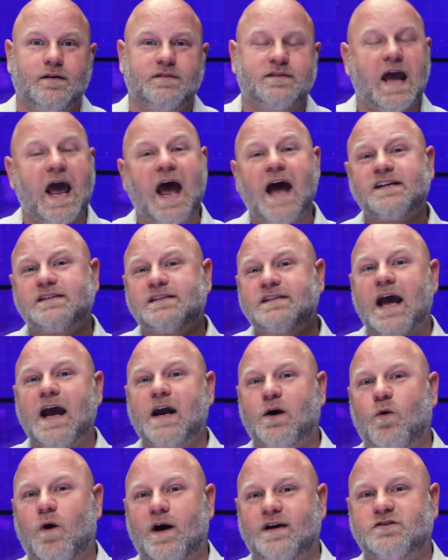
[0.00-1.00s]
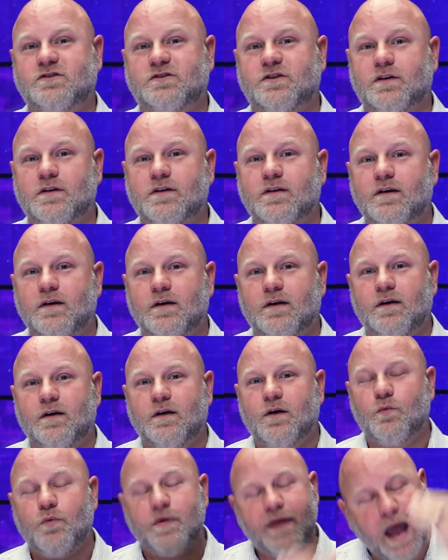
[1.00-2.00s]
To ask that question
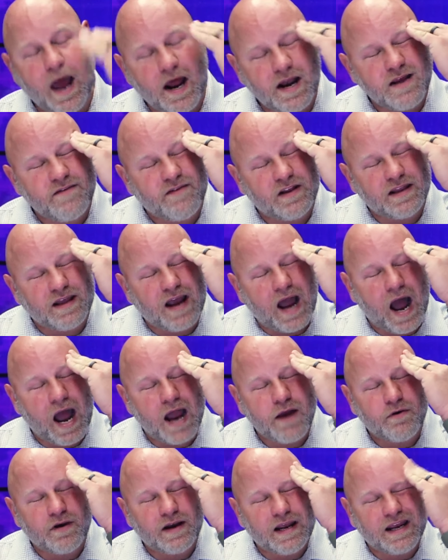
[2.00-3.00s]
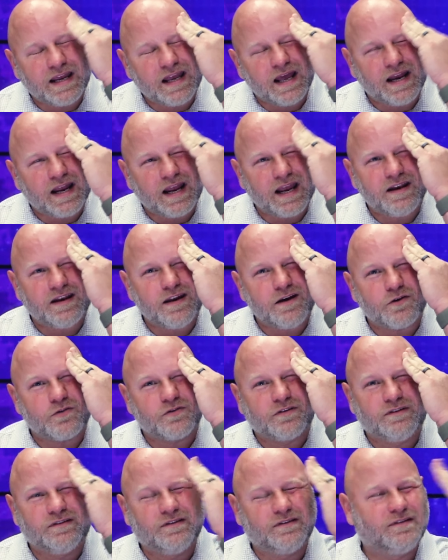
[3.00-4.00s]
without even the irony getting into your
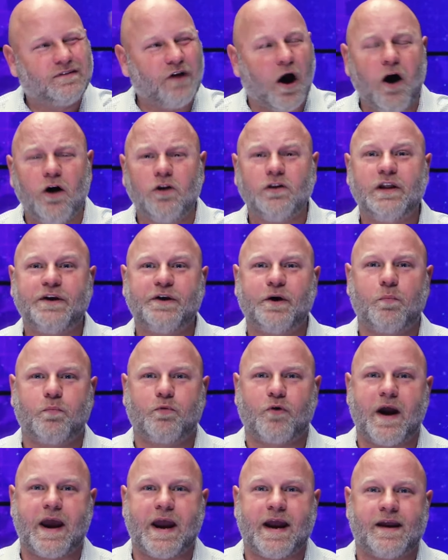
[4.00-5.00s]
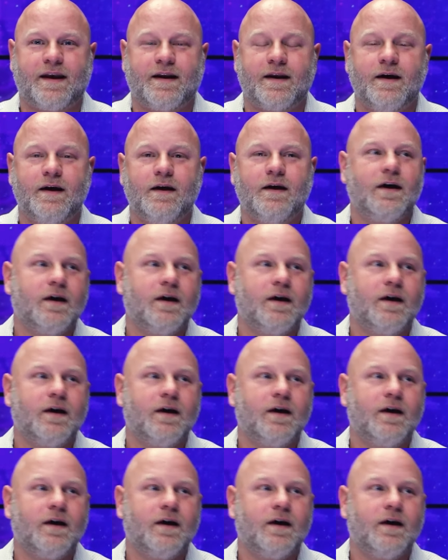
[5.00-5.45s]
dull little brain,